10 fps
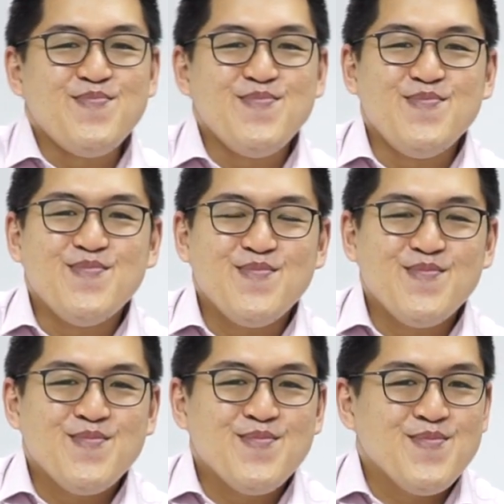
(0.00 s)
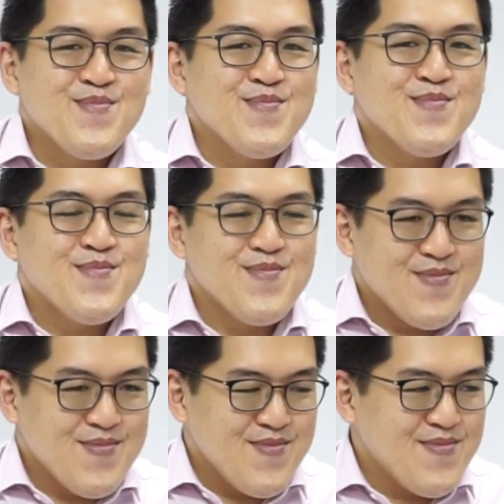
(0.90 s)

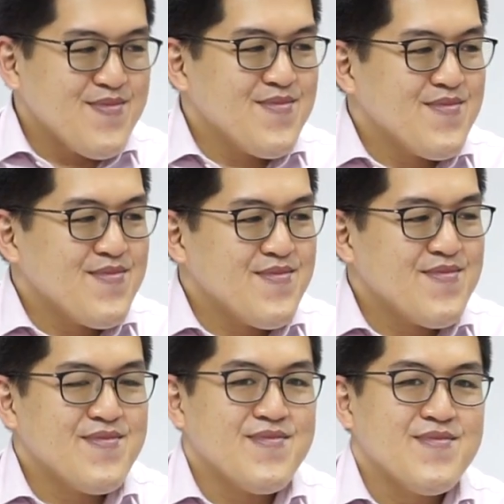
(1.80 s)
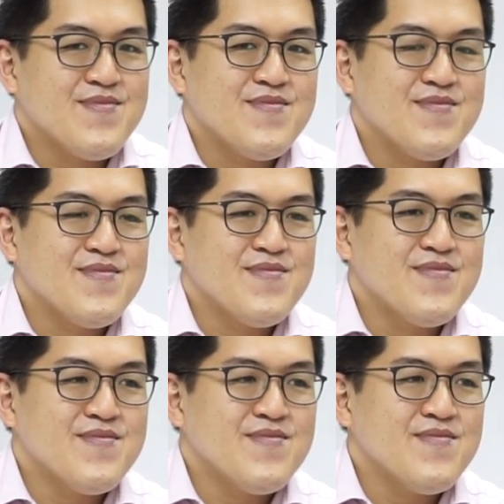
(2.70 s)

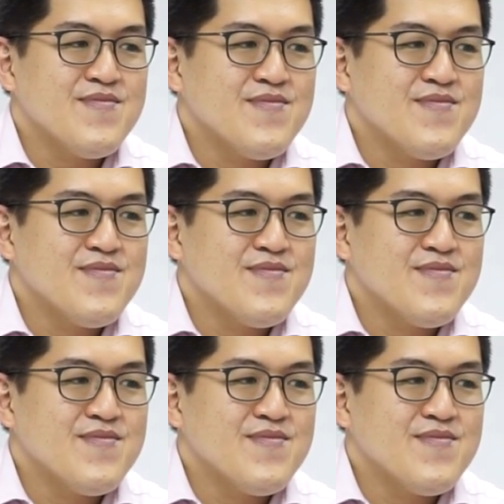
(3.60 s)
This person isn't speaking.